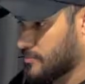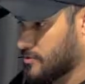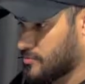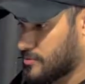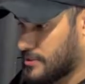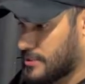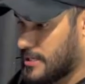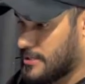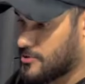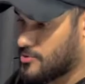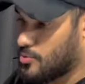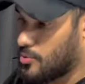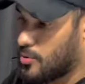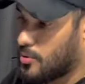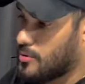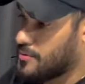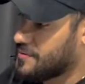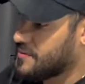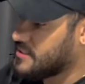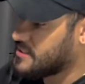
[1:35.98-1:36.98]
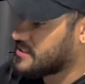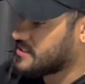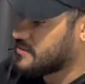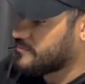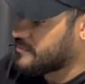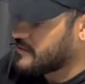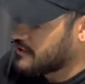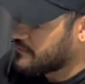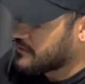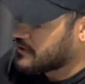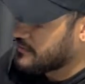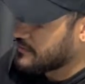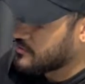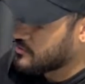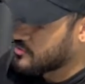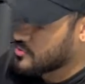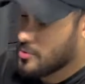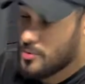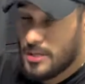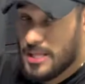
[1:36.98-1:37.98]
with that tool. This is a
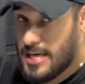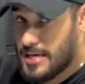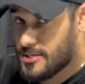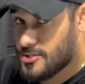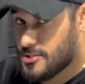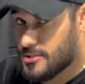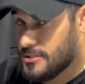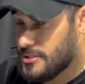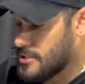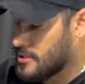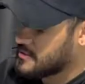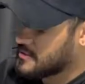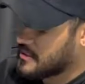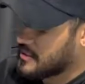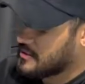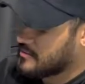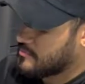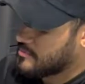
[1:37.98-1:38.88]
BMW tool actually. It's got the